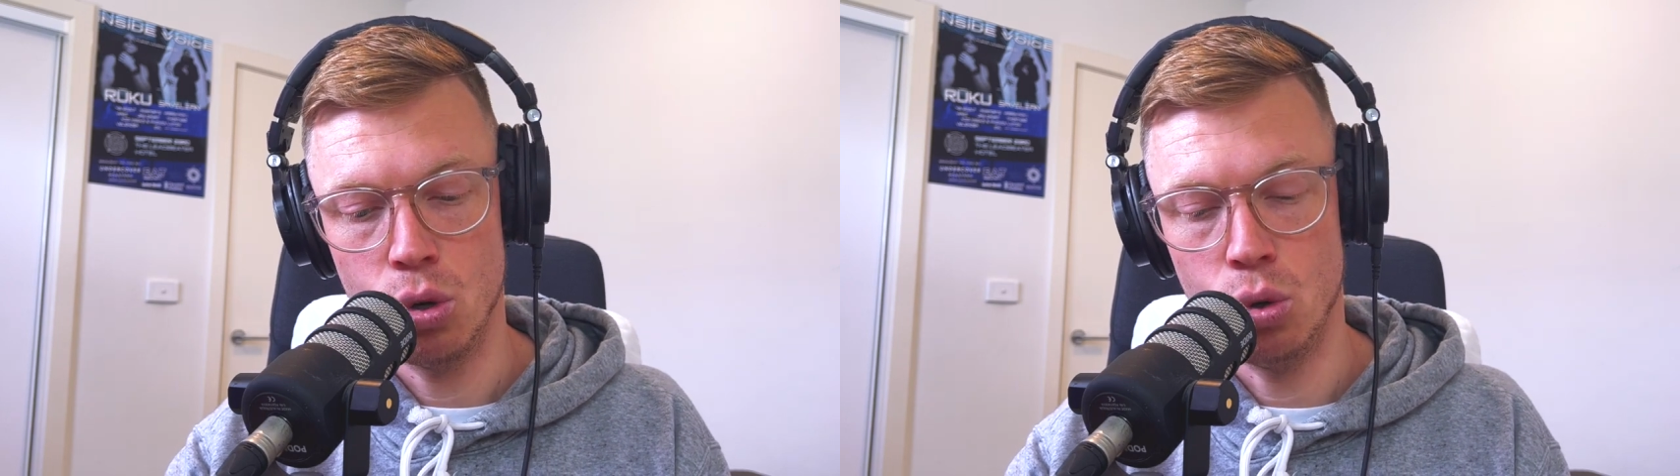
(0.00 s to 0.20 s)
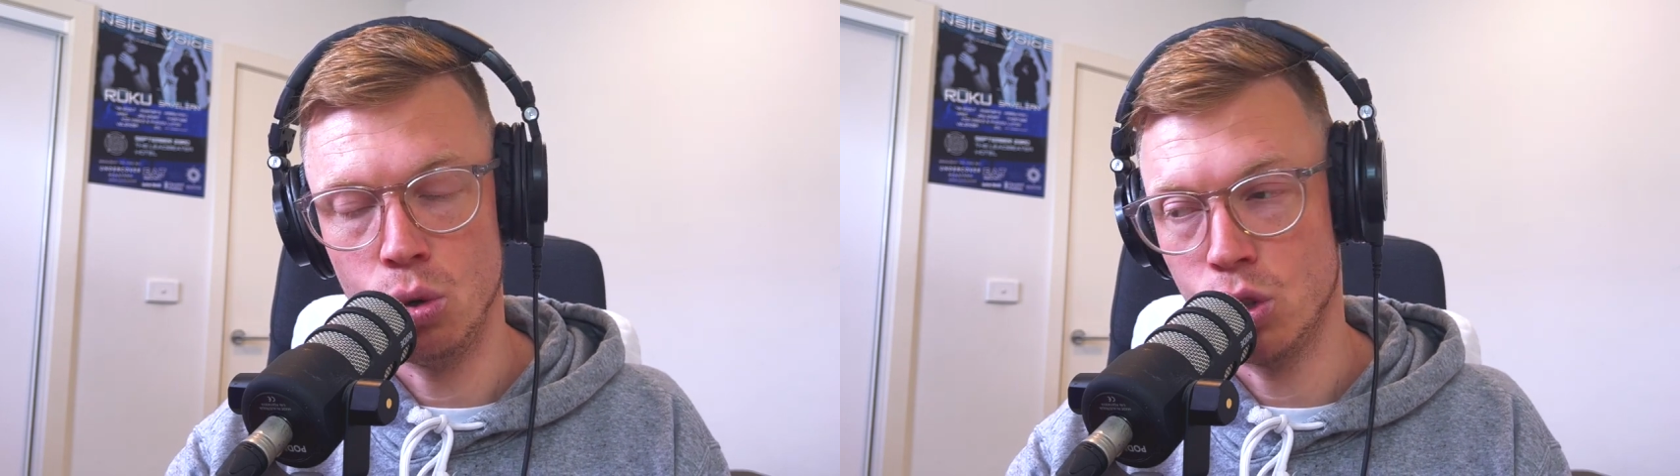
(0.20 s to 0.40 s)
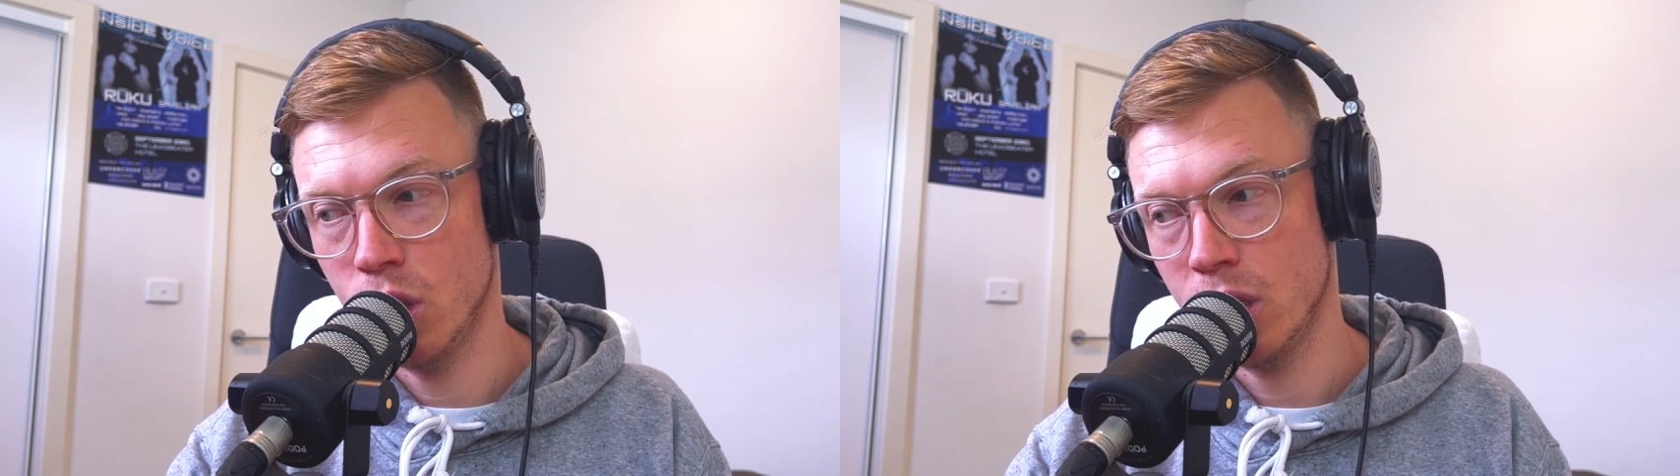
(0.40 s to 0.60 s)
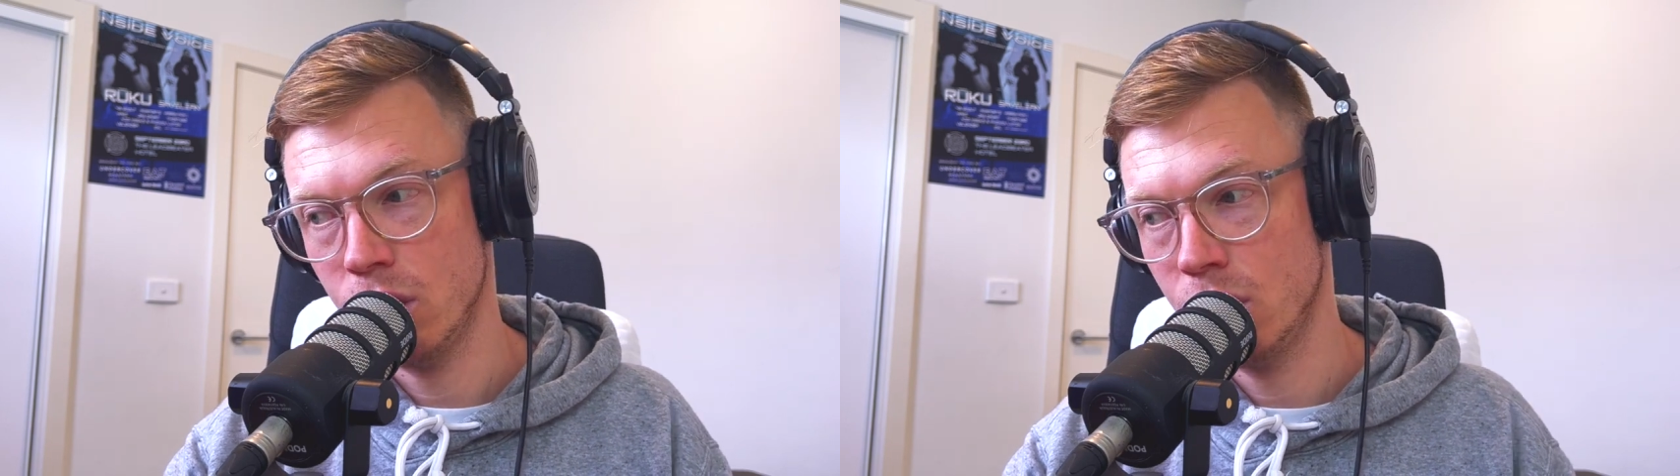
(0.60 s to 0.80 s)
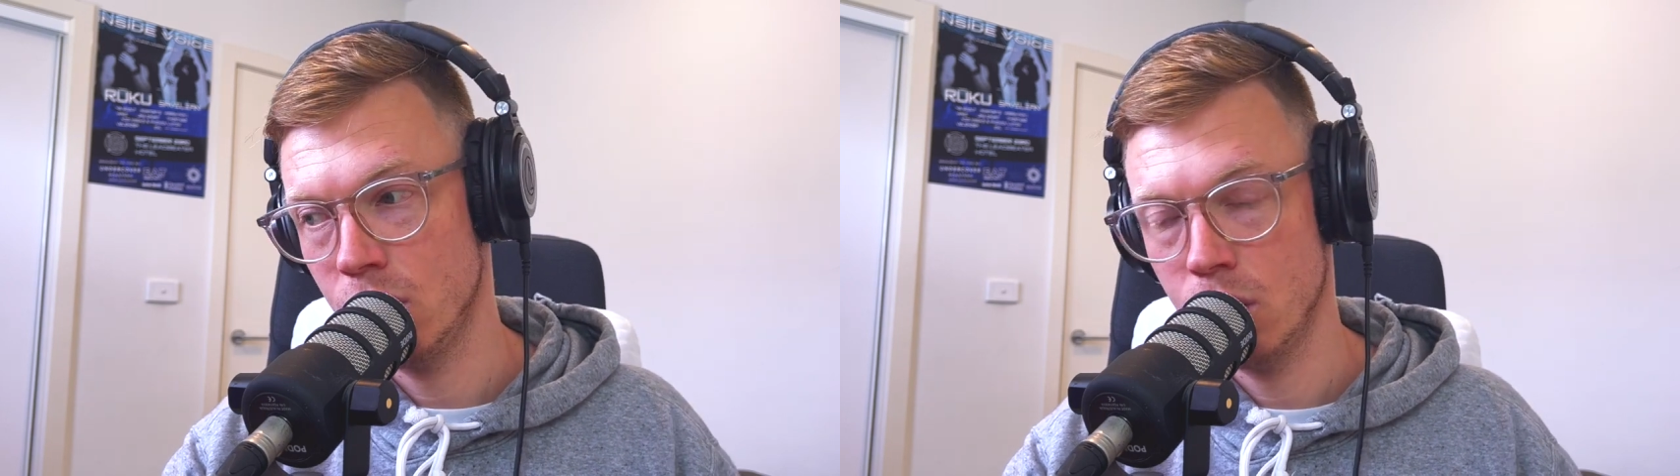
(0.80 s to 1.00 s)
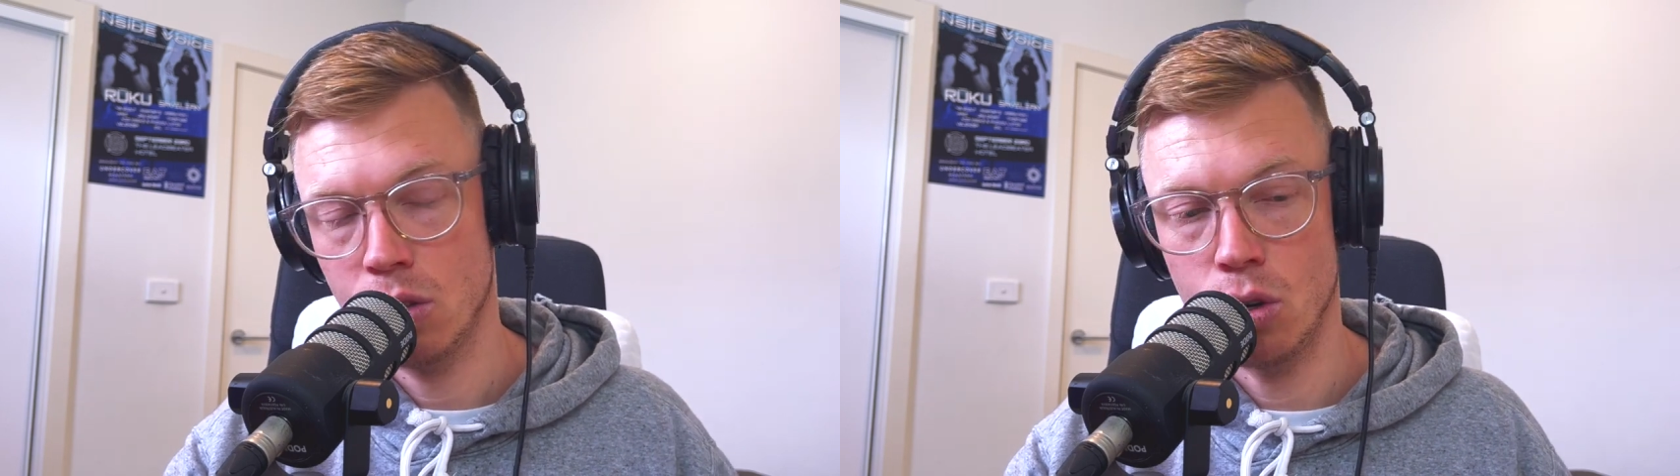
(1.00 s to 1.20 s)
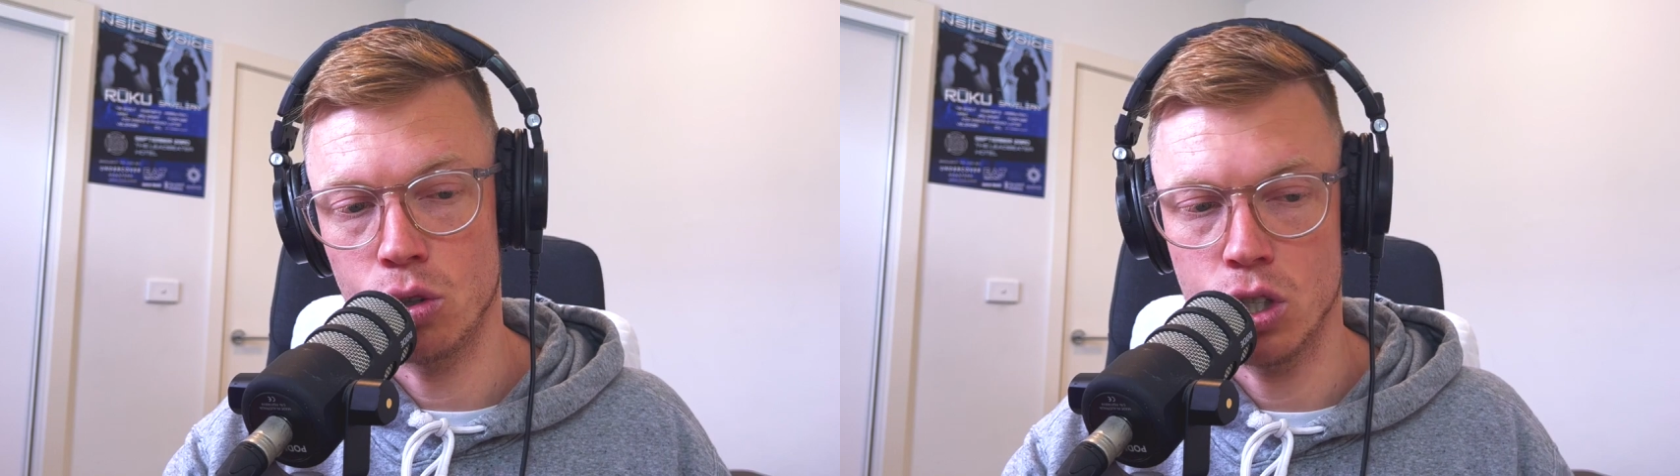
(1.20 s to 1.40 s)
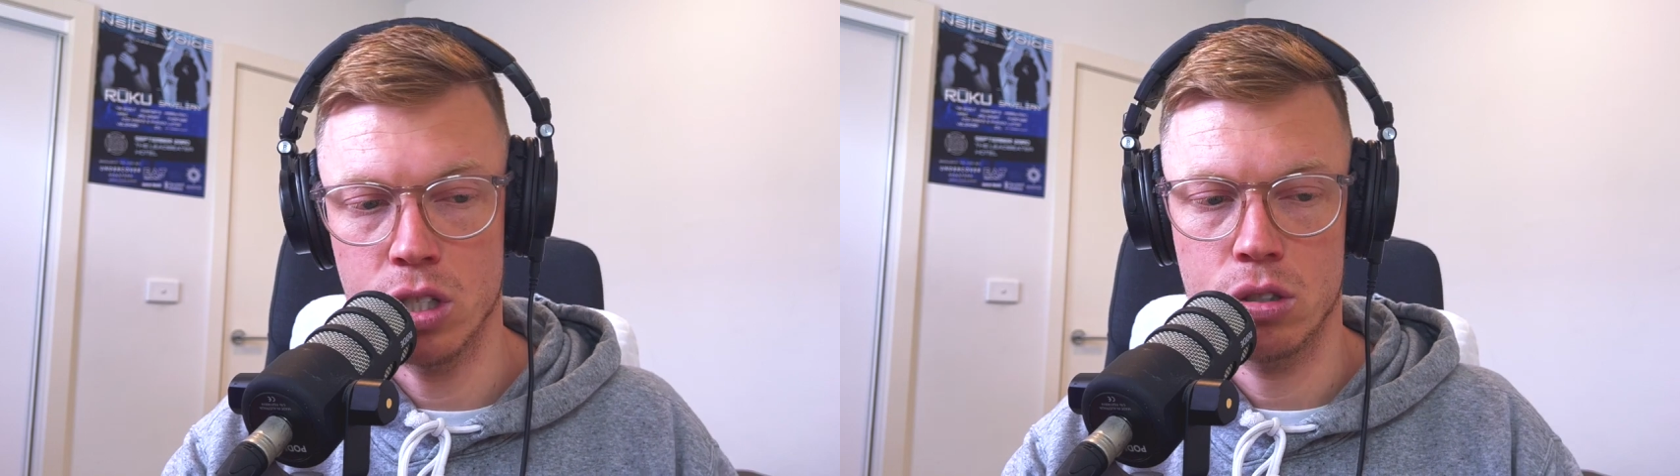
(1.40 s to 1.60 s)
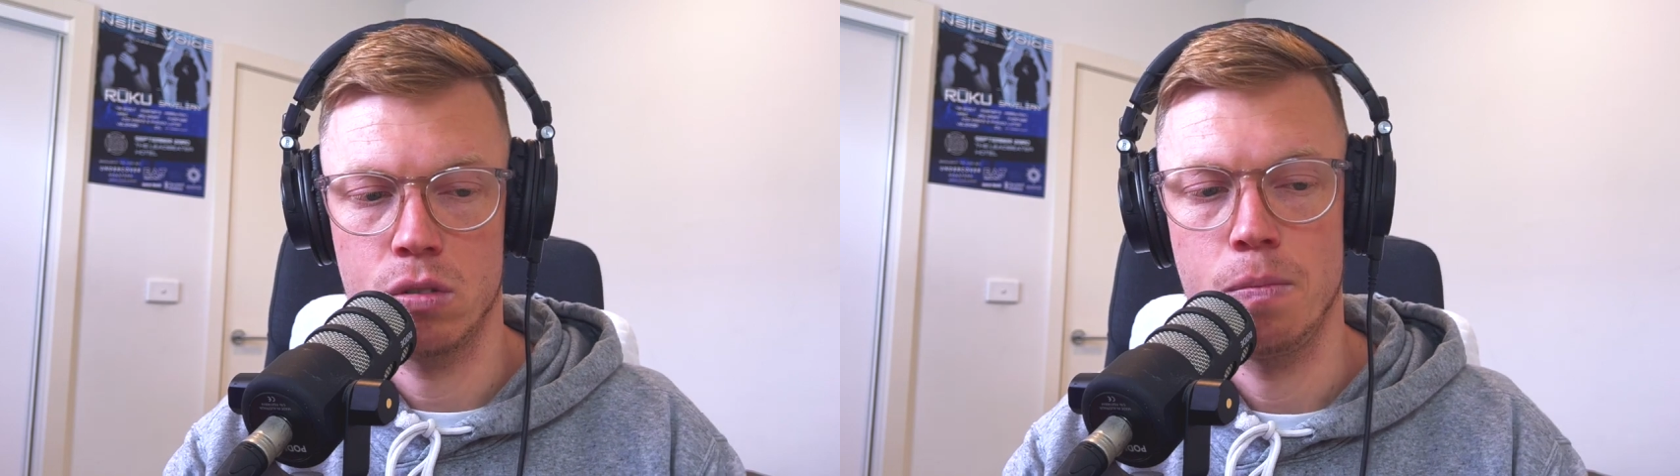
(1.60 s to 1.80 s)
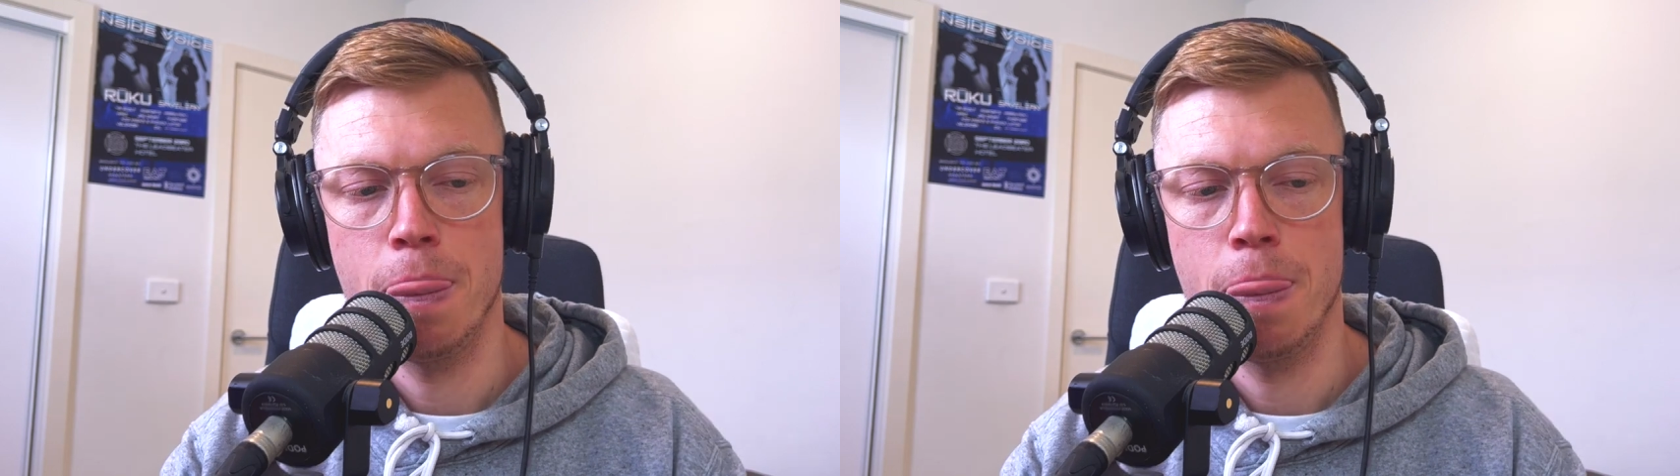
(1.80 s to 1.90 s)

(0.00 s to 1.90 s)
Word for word: or just, not just.